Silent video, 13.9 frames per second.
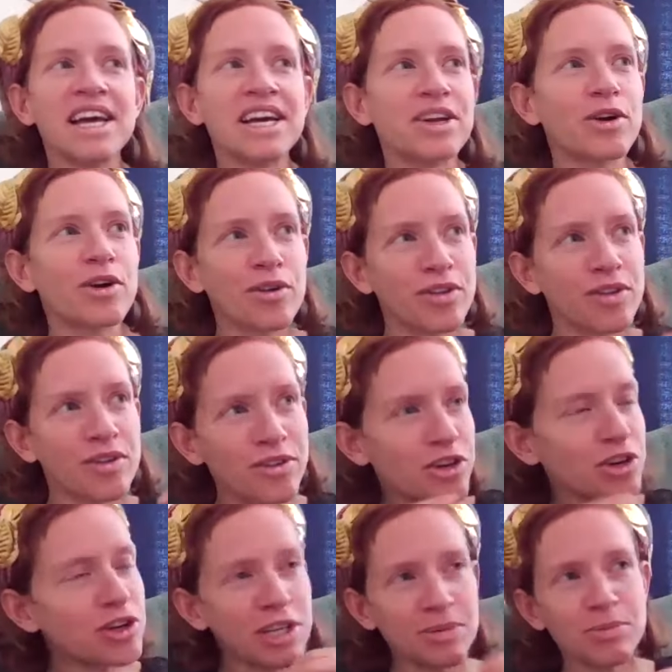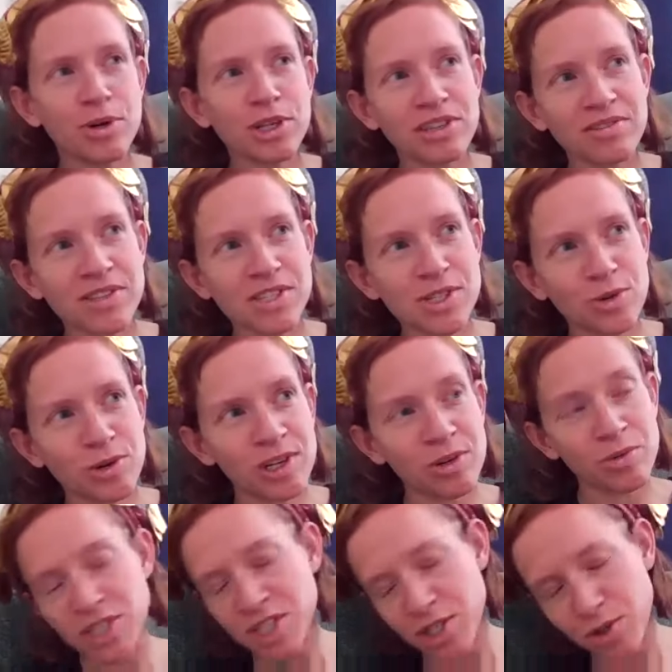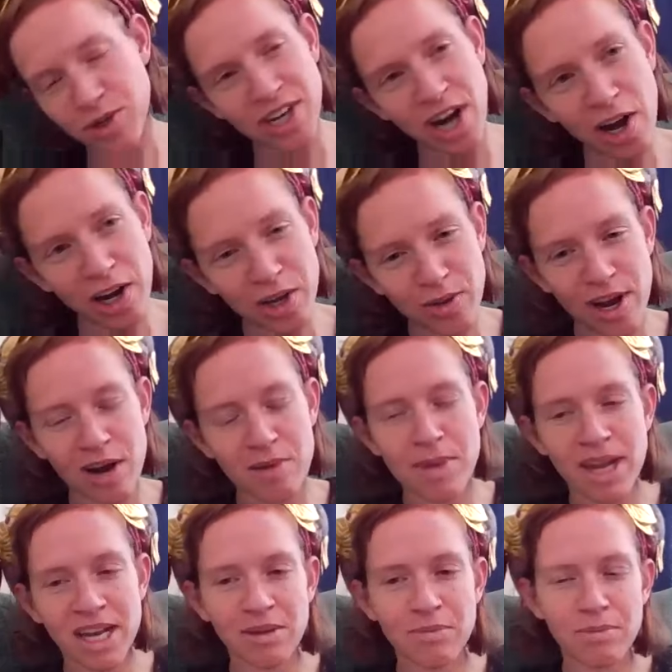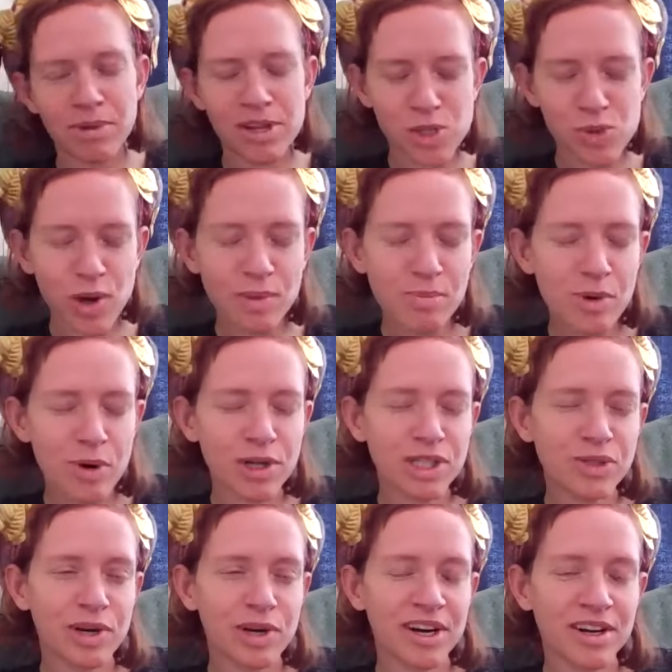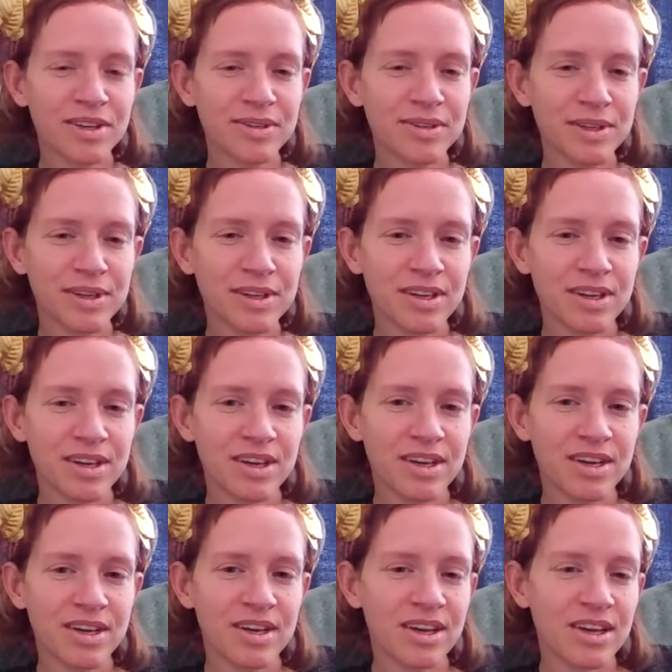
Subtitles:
In the highlight or the turning point of the story, which you can argue there are many, but there's one point where